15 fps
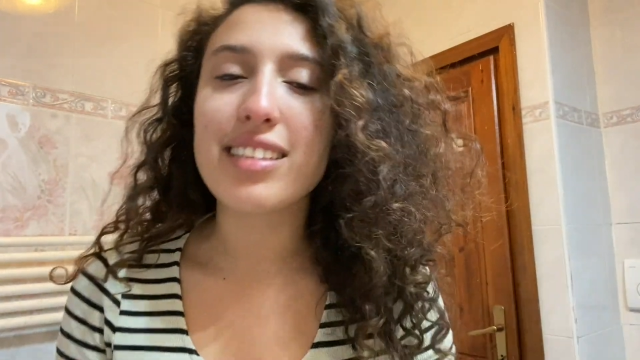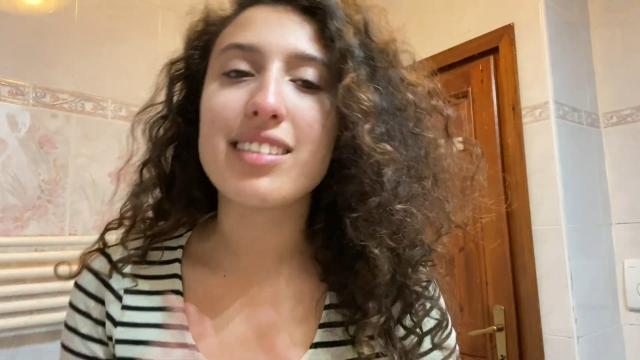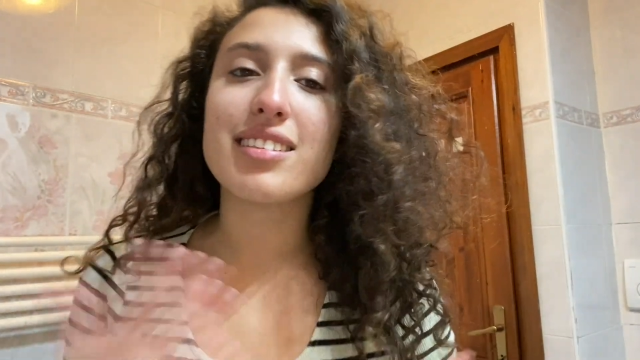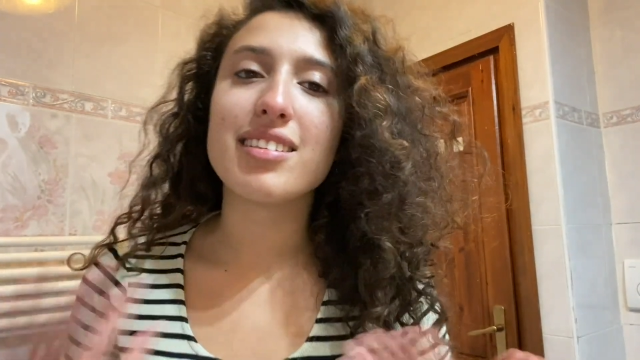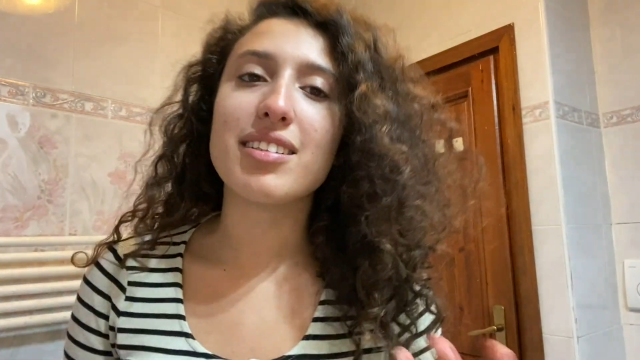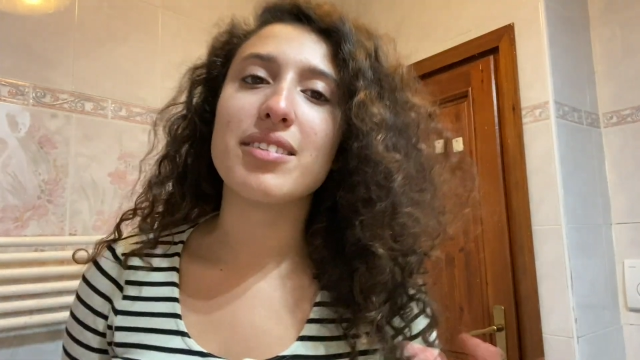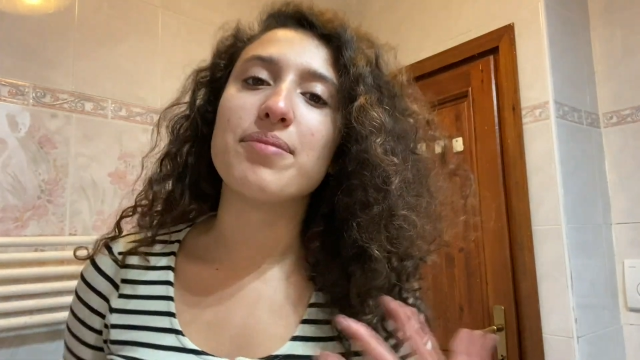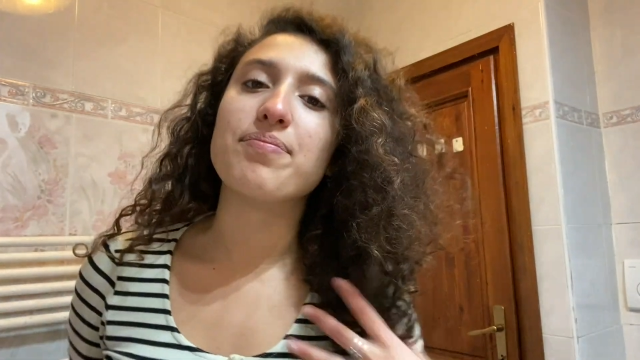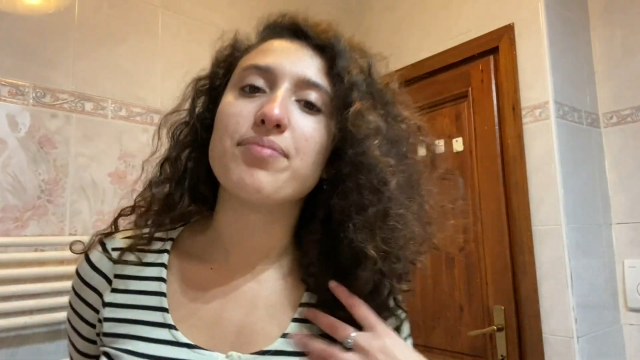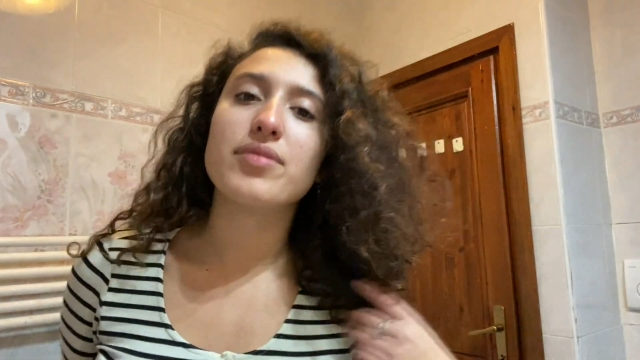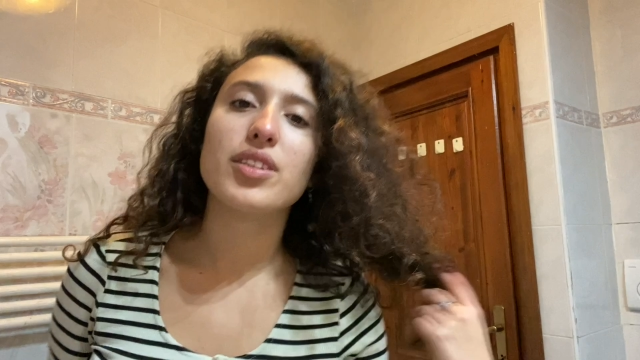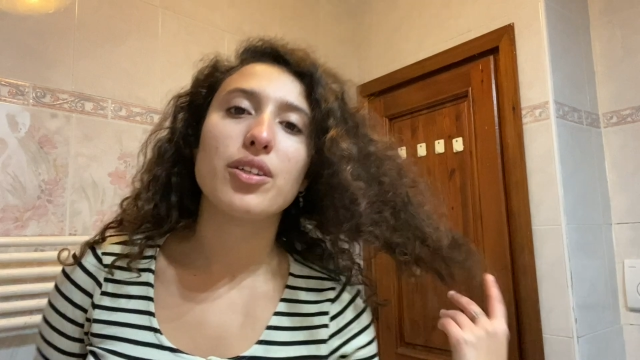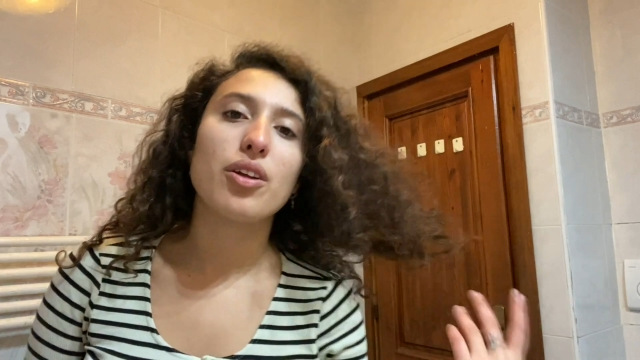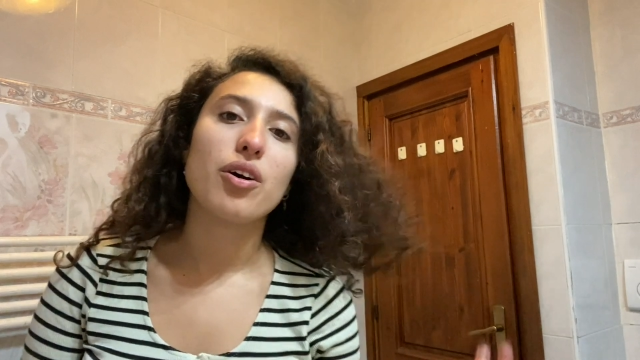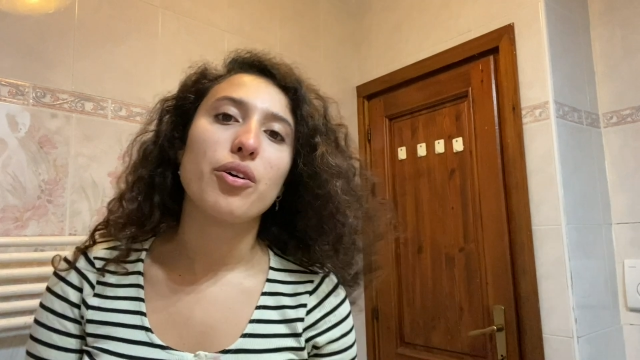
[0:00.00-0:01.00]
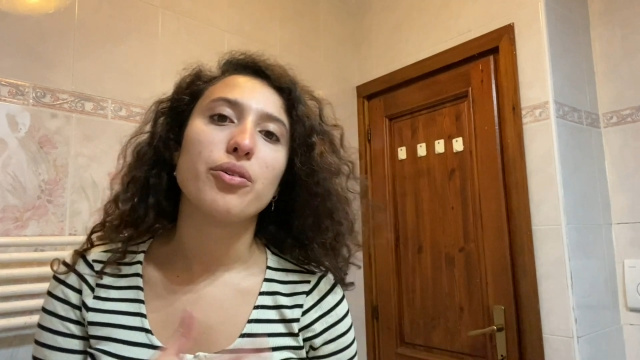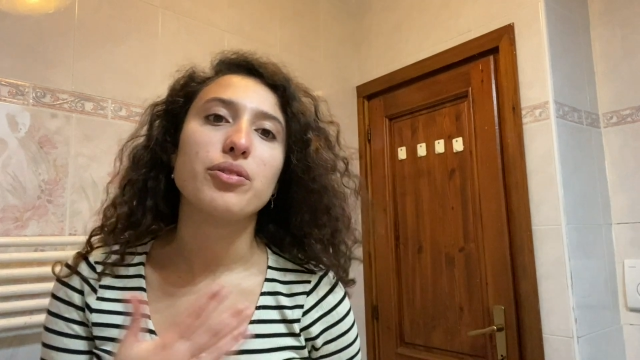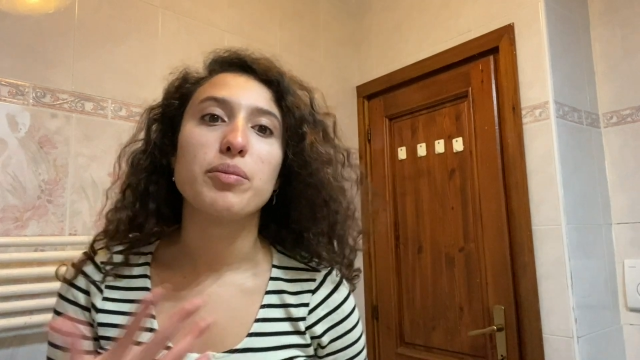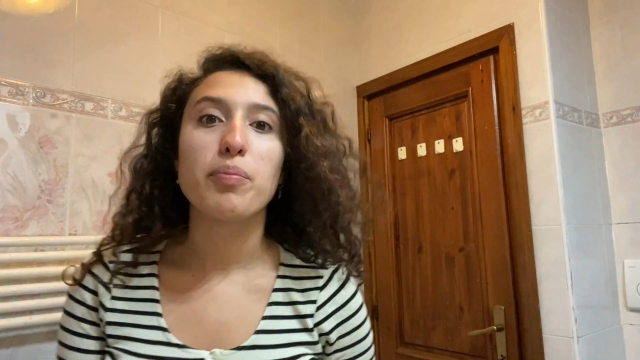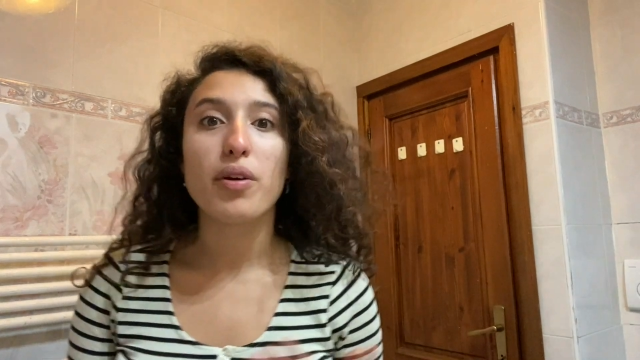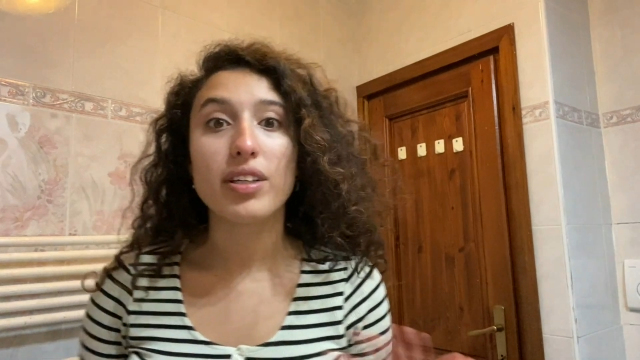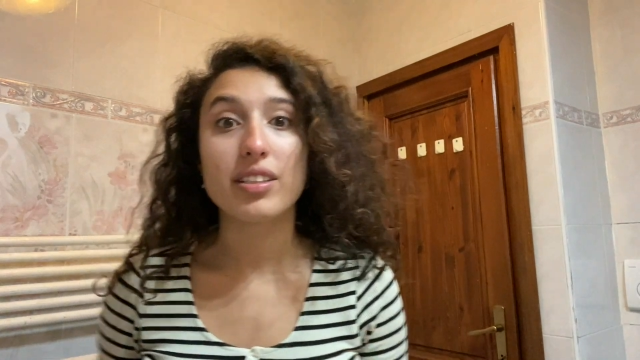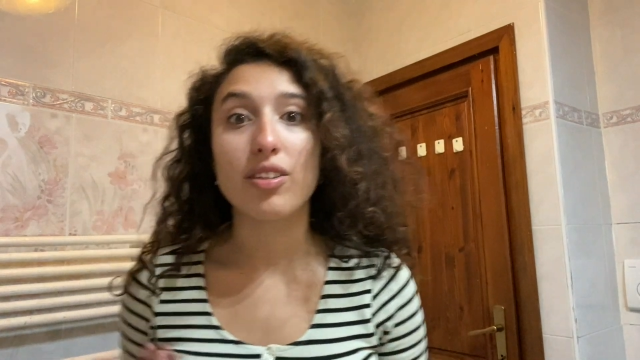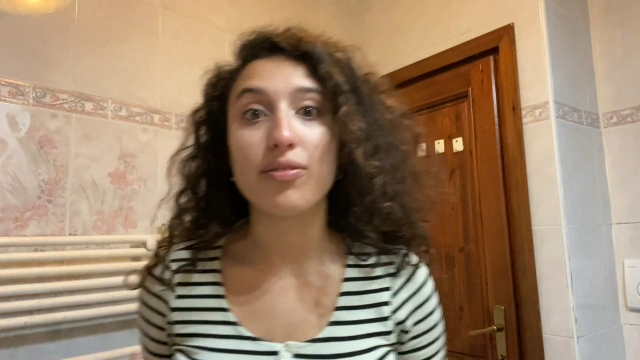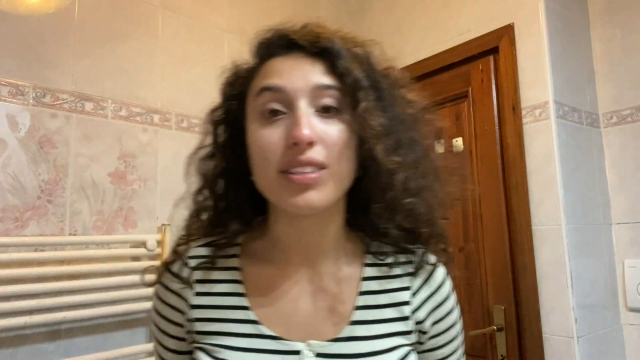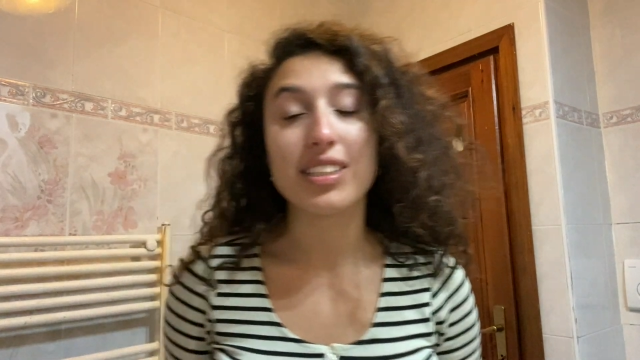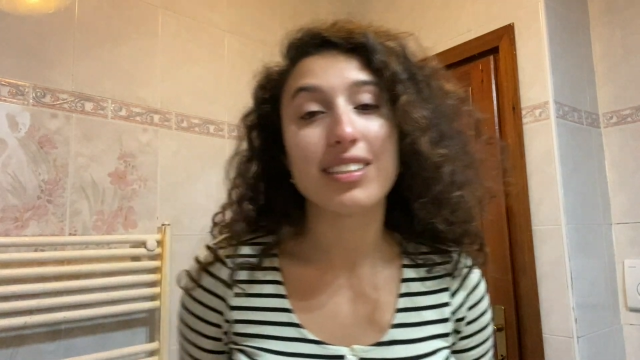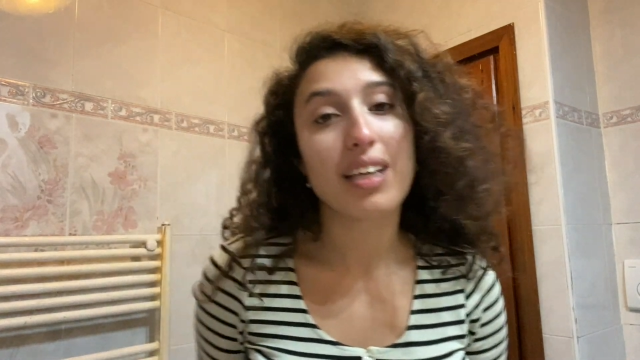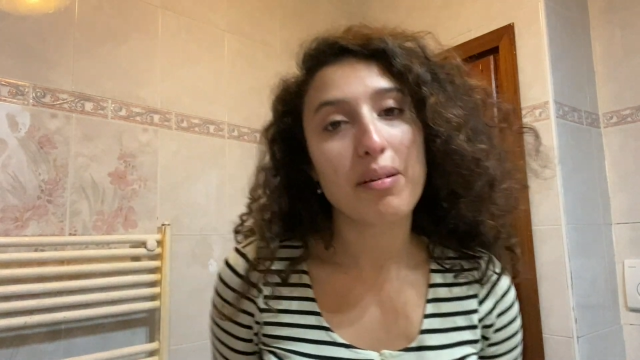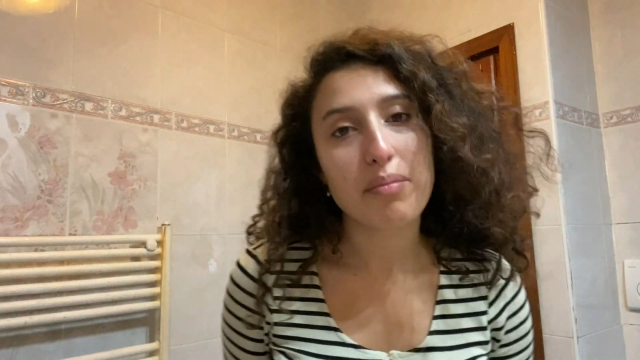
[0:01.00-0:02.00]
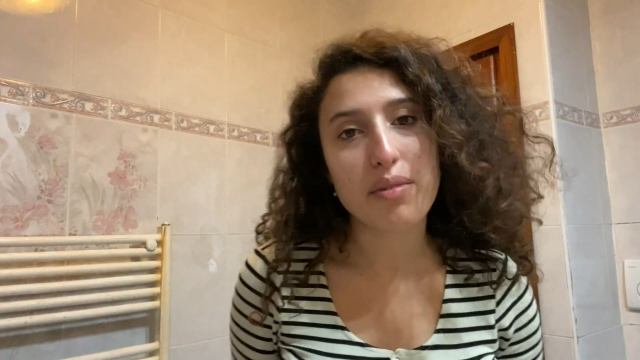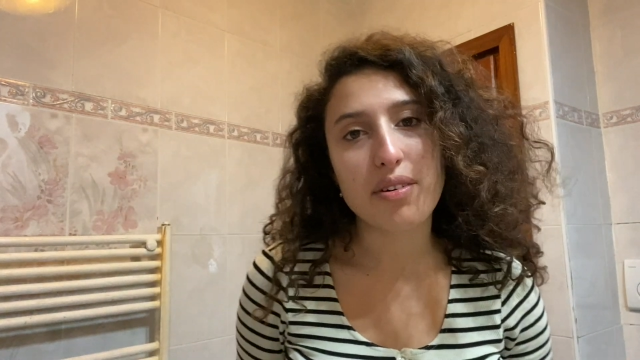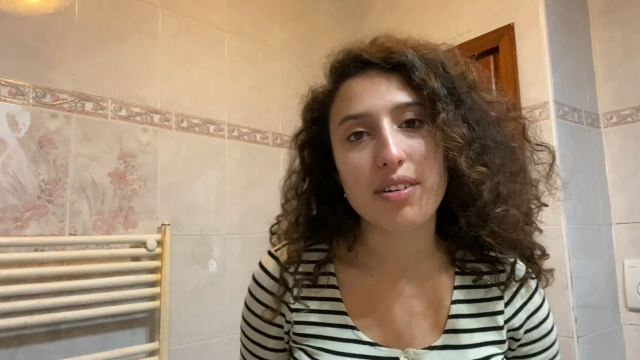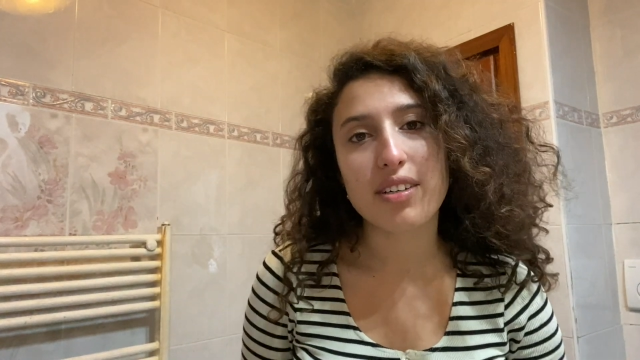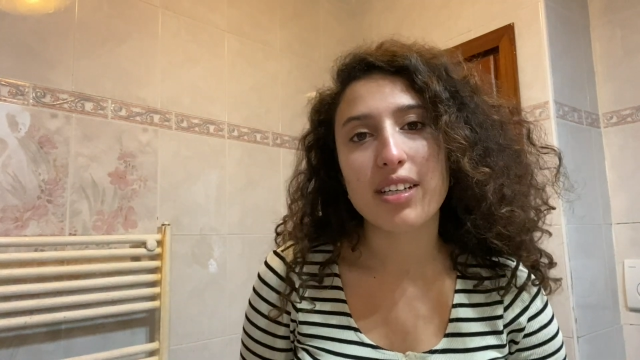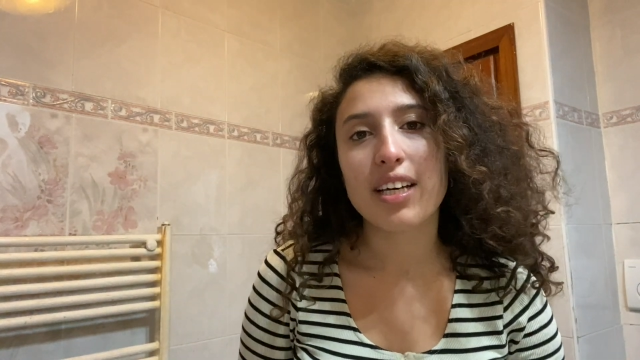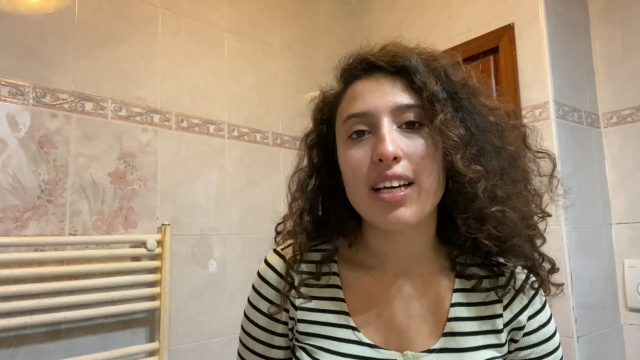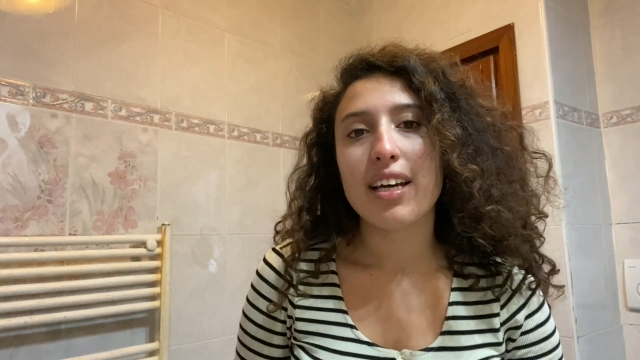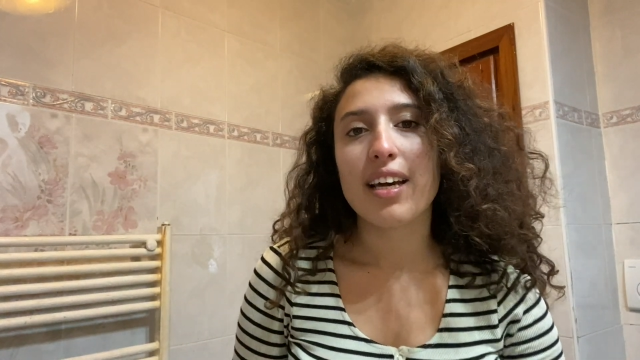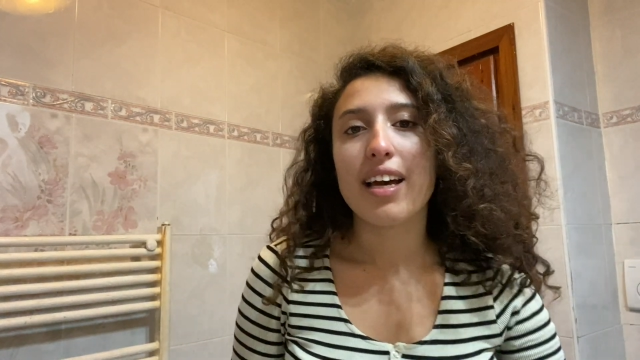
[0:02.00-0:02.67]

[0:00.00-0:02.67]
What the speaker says: it's you know, the product of the summer